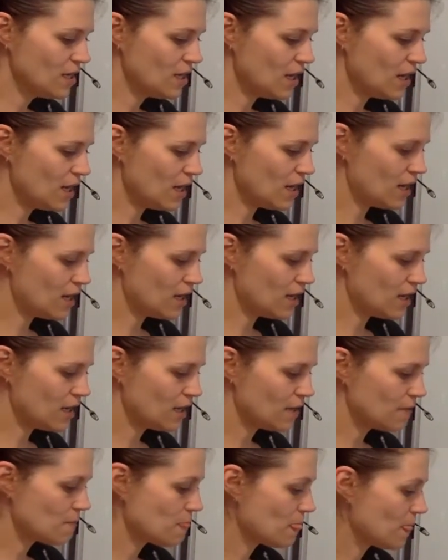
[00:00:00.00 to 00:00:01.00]

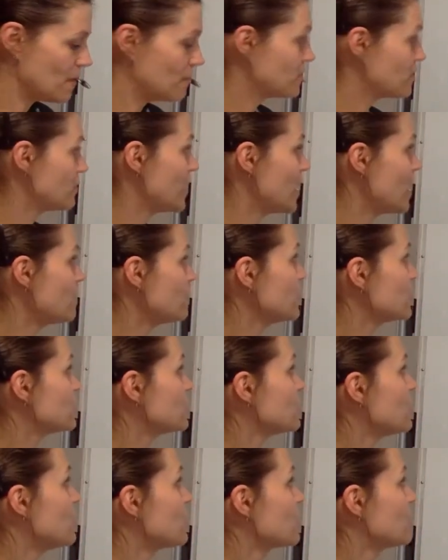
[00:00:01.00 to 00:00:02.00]
So now let's
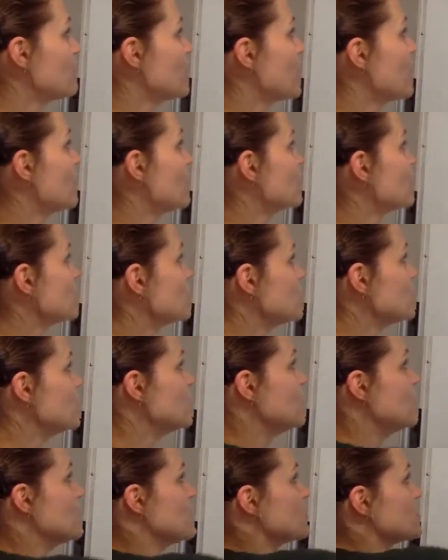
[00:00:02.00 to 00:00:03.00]
talk about,
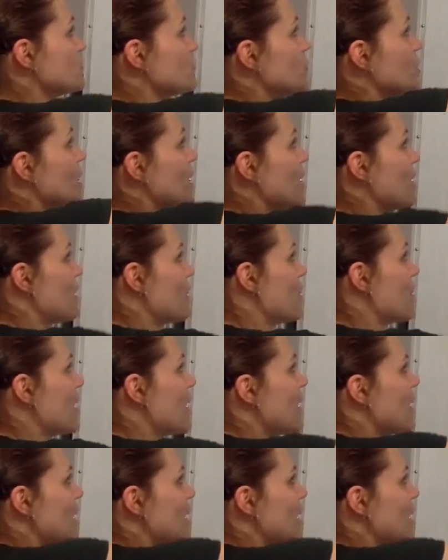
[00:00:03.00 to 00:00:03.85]
so we got that